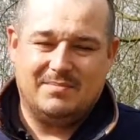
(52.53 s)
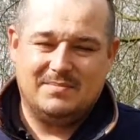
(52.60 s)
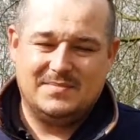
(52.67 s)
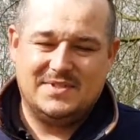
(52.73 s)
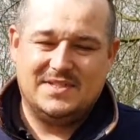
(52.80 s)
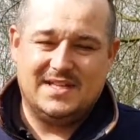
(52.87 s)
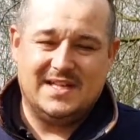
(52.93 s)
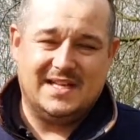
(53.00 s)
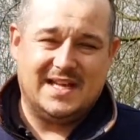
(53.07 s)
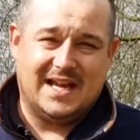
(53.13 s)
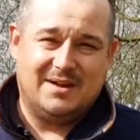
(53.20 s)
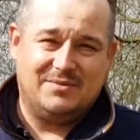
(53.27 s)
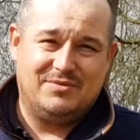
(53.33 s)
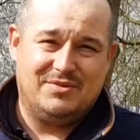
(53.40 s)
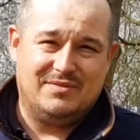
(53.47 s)
see
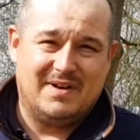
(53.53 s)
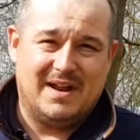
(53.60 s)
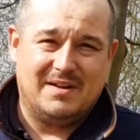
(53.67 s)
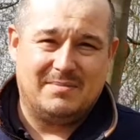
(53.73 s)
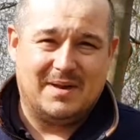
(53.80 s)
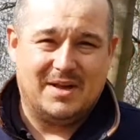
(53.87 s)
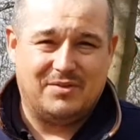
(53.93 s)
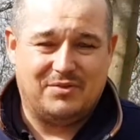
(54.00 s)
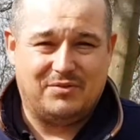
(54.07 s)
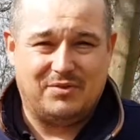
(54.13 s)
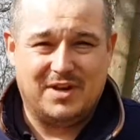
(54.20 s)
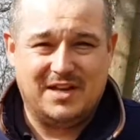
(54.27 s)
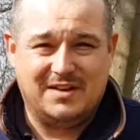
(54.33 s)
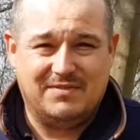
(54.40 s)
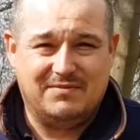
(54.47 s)
out to around about
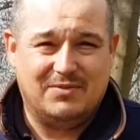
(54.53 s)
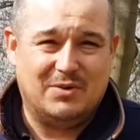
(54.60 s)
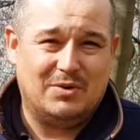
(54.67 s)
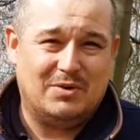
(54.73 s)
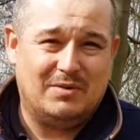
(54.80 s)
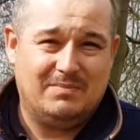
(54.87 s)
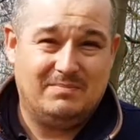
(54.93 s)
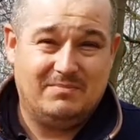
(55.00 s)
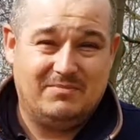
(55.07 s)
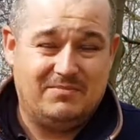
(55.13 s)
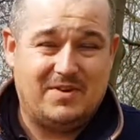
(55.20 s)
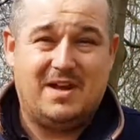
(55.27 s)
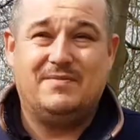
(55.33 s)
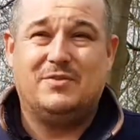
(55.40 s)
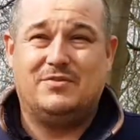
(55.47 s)
300, 400,
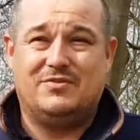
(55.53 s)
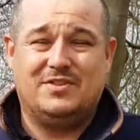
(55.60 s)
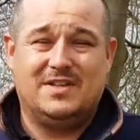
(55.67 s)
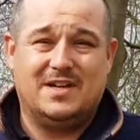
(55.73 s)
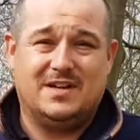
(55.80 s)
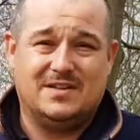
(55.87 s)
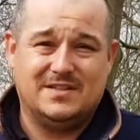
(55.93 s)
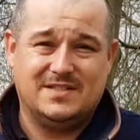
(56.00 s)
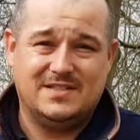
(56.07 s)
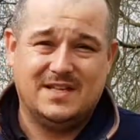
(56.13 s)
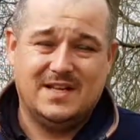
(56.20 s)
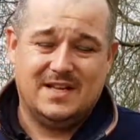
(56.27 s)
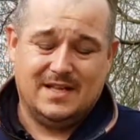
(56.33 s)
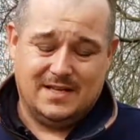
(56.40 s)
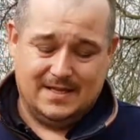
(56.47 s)
500 yards.
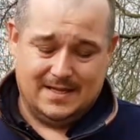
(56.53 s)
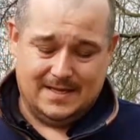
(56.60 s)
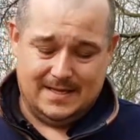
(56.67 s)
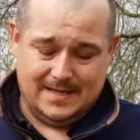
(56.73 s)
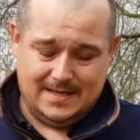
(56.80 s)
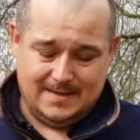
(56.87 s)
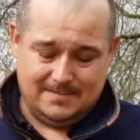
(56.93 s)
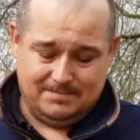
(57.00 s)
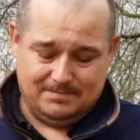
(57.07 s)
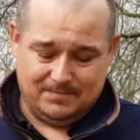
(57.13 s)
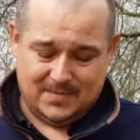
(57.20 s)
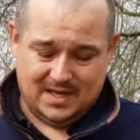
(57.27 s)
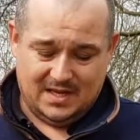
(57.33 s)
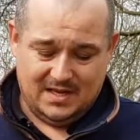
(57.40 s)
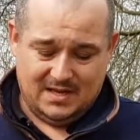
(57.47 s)
For
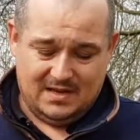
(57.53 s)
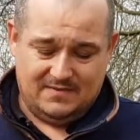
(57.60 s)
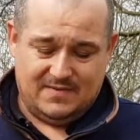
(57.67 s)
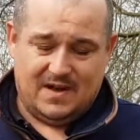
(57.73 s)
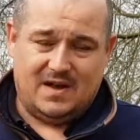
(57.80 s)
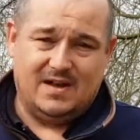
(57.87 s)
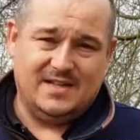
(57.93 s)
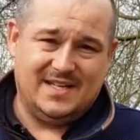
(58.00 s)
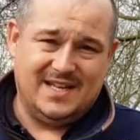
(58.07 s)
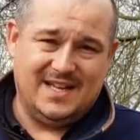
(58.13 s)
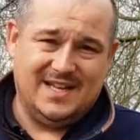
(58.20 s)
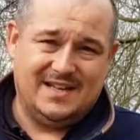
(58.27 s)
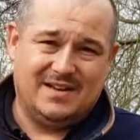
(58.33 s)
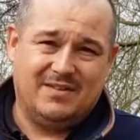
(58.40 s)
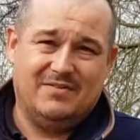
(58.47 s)

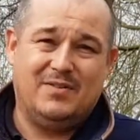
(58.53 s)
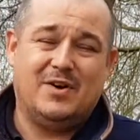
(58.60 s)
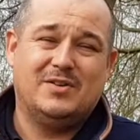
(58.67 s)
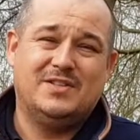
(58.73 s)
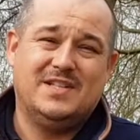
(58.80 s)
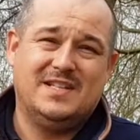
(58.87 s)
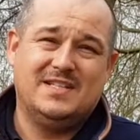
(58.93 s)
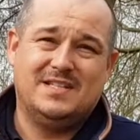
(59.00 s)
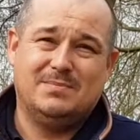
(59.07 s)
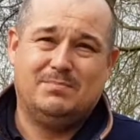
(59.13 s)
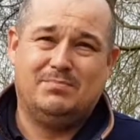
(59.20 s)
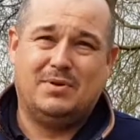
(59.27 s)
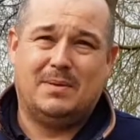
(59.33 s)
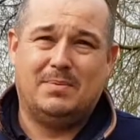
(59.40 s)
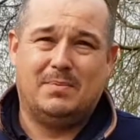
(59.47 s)
IDing foxes,
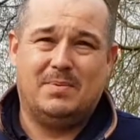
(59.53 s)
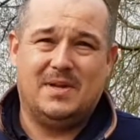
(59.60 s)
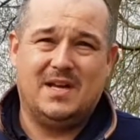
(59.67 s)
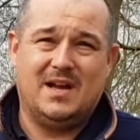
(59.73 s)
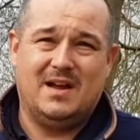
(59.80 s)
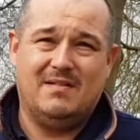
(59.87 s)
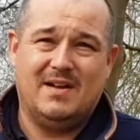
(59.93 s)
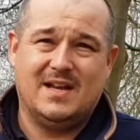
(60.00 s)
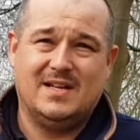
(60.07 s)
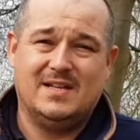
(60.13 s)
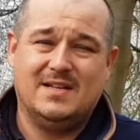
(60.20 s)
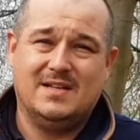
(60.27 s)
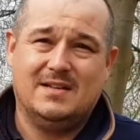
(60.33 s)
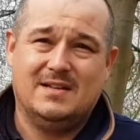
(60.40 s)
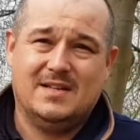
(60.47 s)
probably I
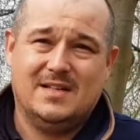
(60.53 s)
reckon